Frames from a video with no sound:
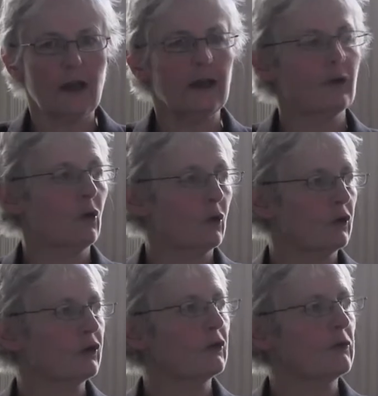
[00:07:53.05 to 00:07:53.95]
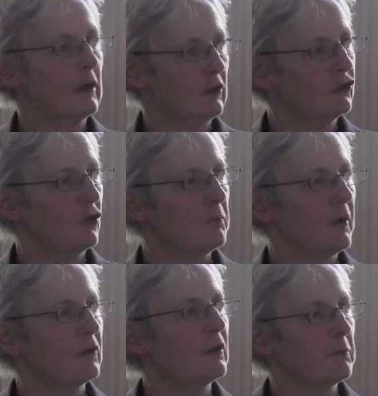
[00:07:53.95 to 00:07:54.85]
in order to reassure
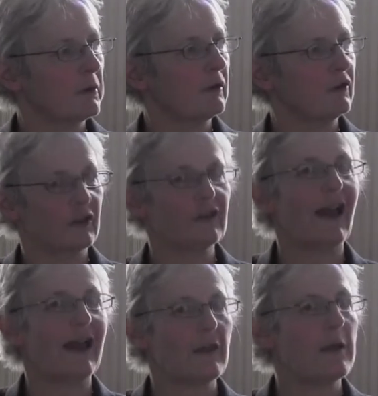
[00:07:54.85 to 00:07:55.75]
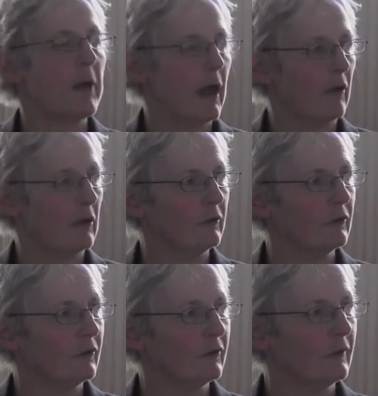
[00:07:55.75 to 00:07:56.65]
both the apprentices and their
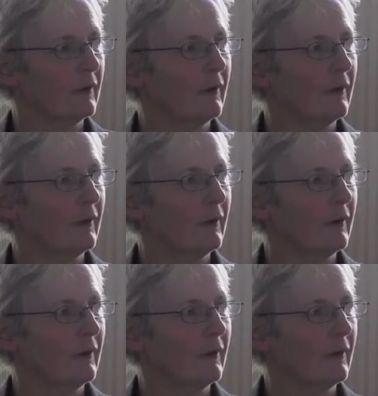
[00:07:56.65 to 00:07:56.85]
parents